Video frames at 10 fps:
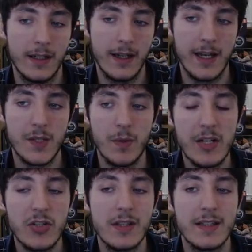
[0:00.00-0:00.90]
As we
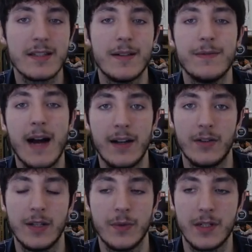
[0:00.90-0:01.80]
mentioned, this is a file
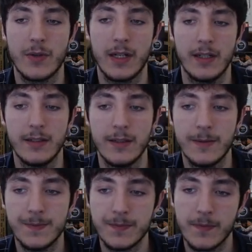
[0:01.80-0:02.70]
that we created.
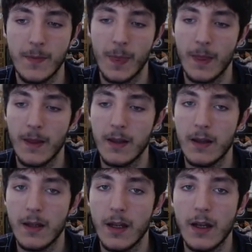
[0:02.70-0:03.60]

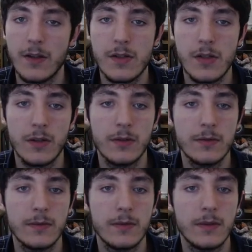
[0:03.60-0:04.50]

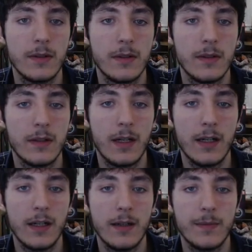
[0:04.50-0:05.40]
So
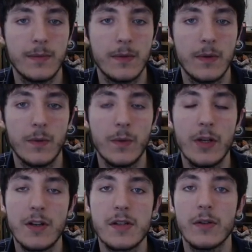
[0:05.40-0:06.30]
uh, we
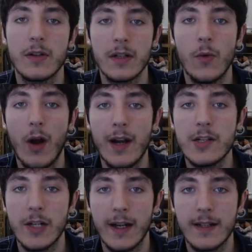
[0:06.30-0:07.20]
also are going to want to
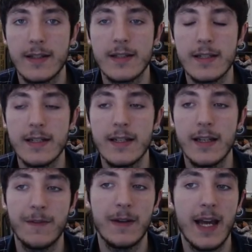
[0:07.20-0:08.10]
check to see
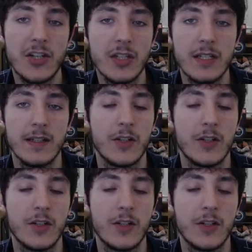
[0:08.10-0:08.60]
if it actually did